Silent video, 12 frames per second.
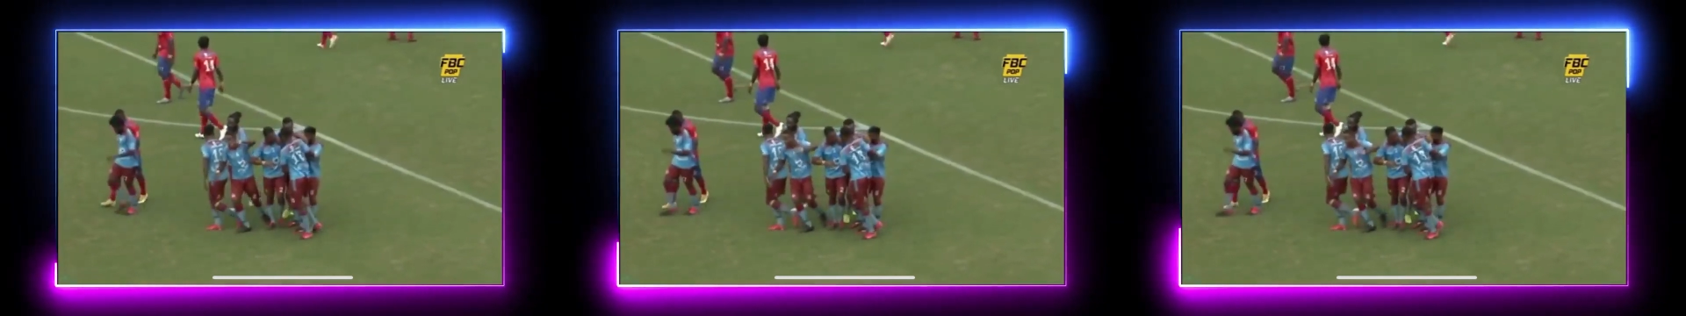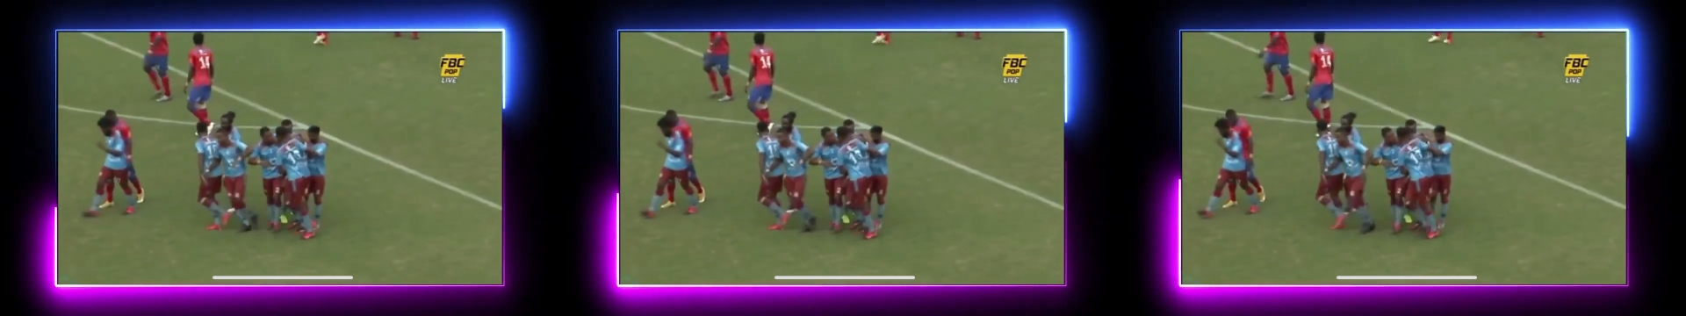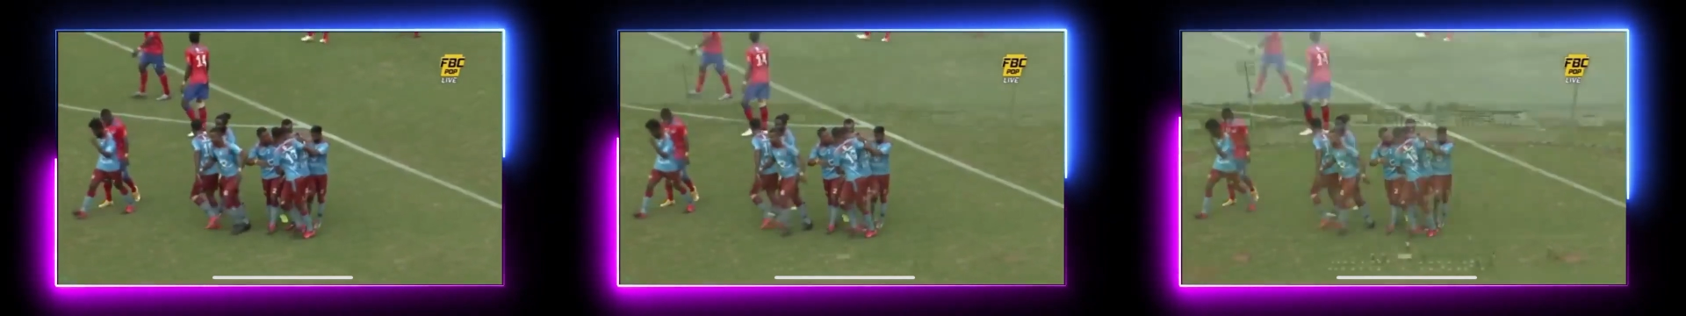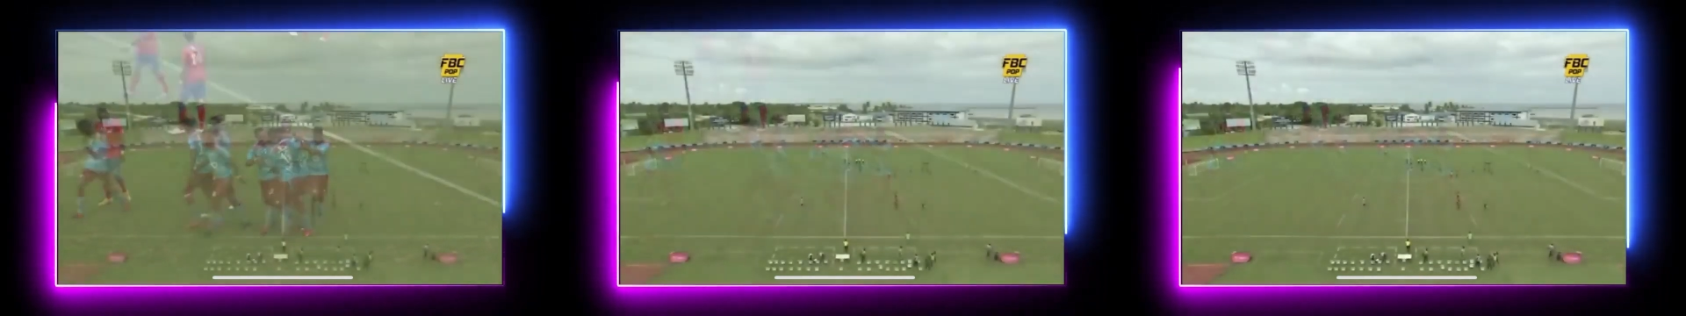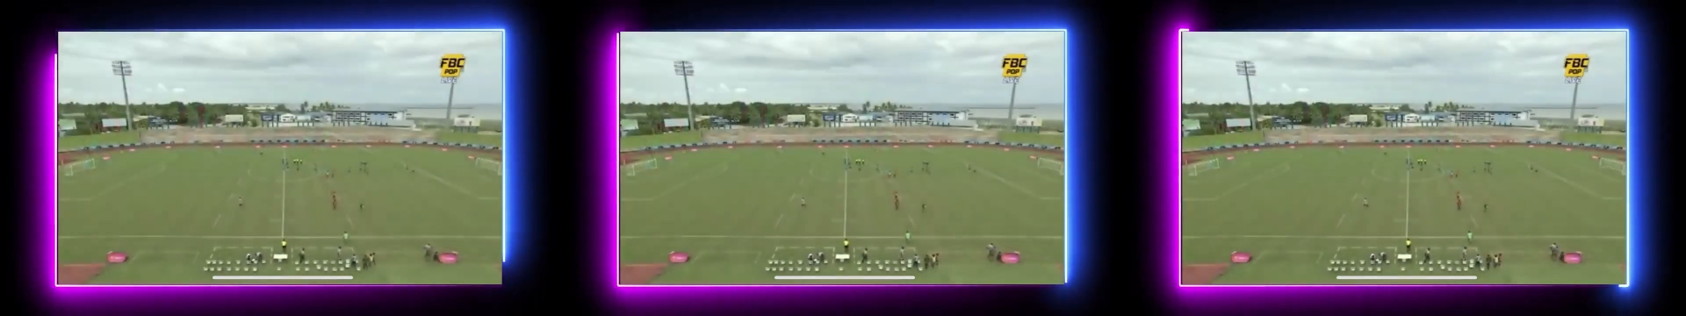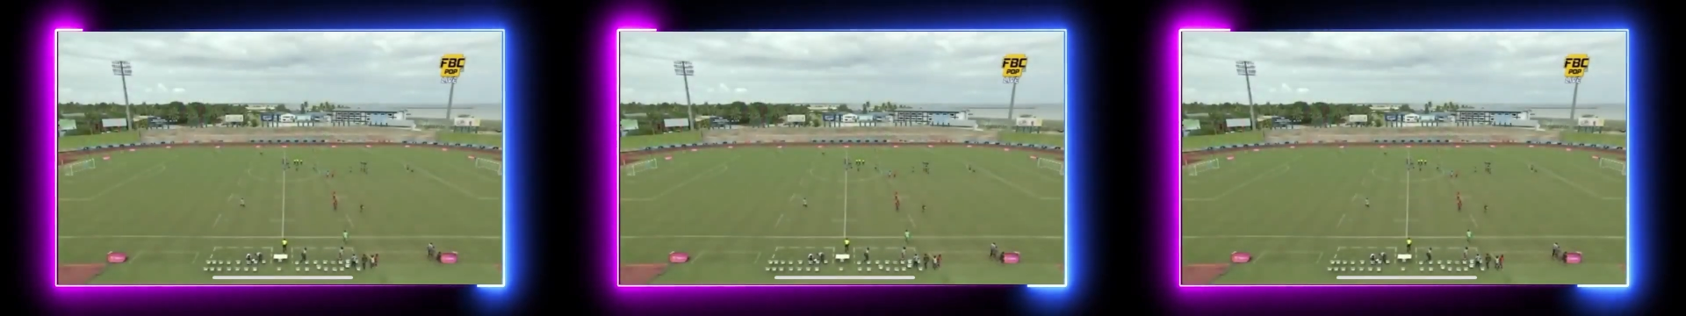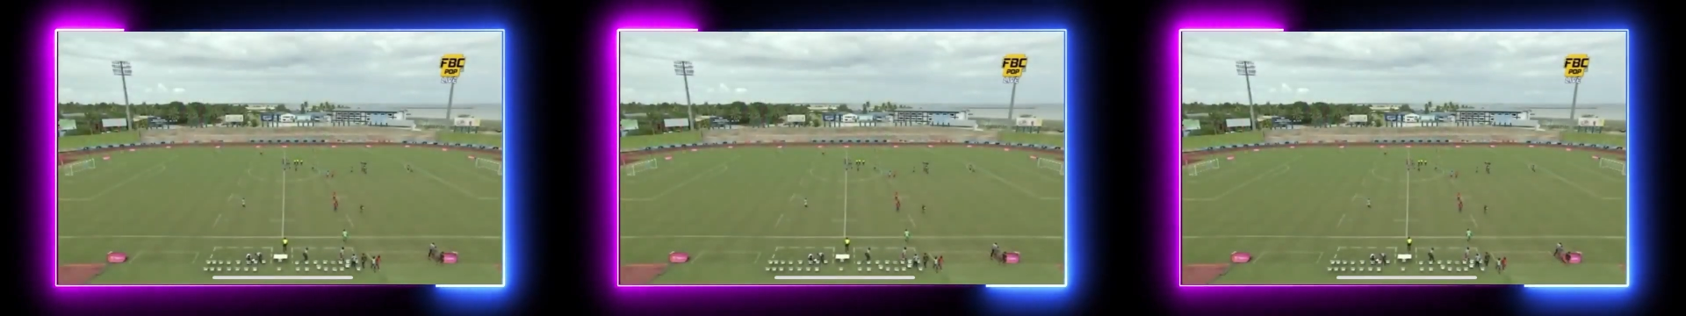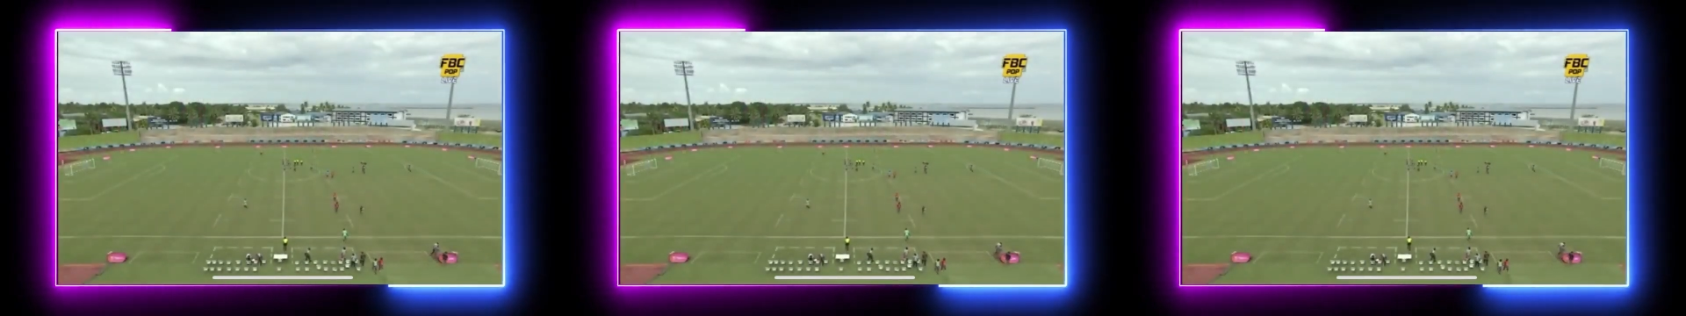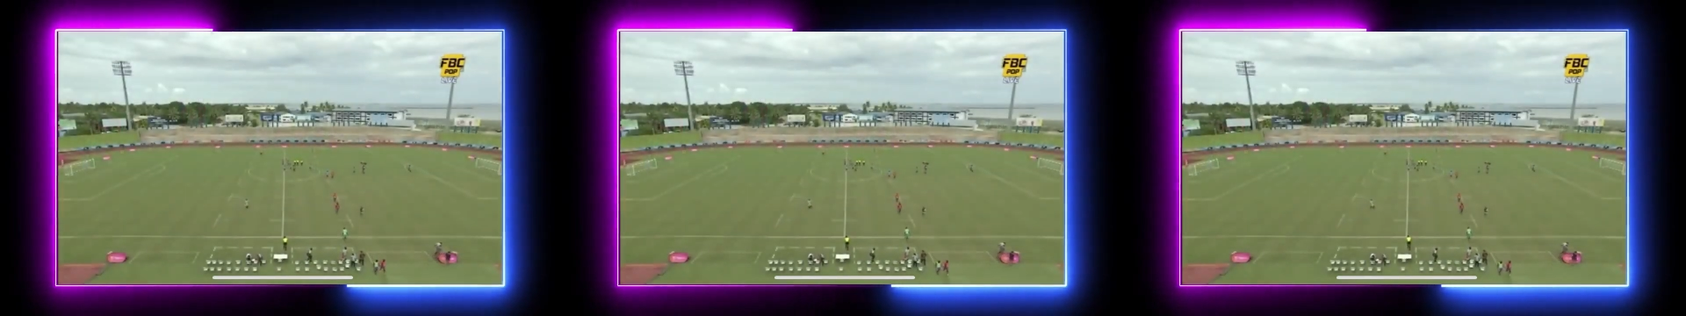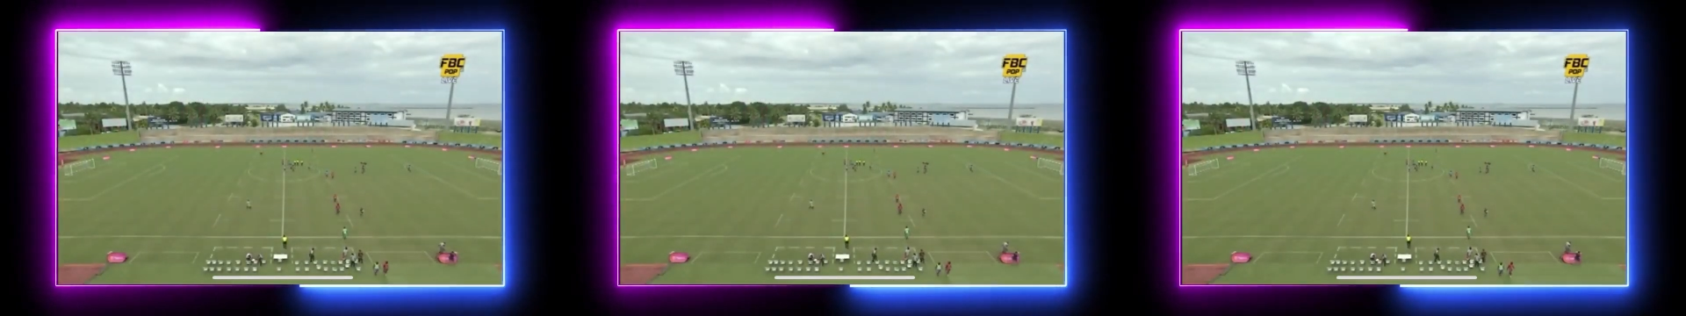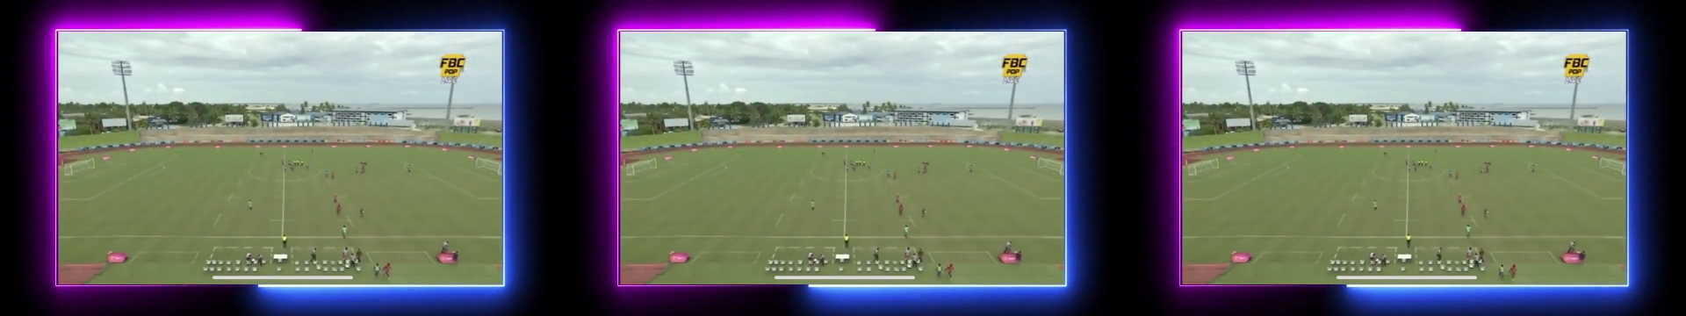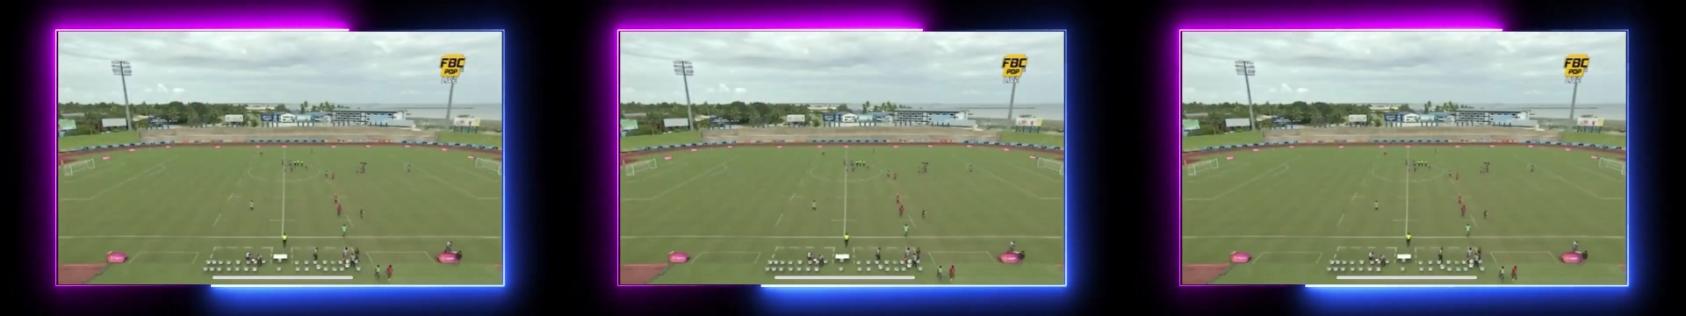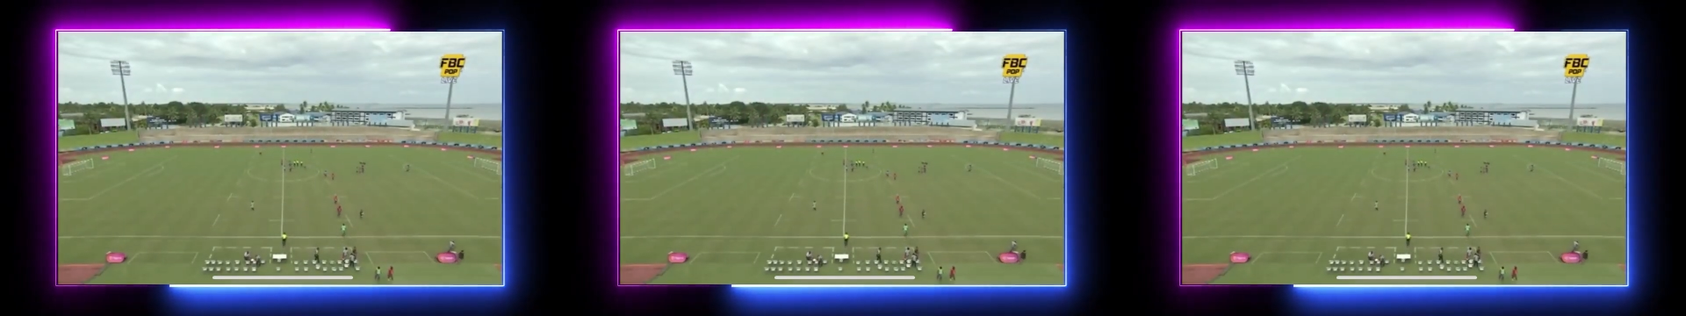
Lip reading: (no speaker visible)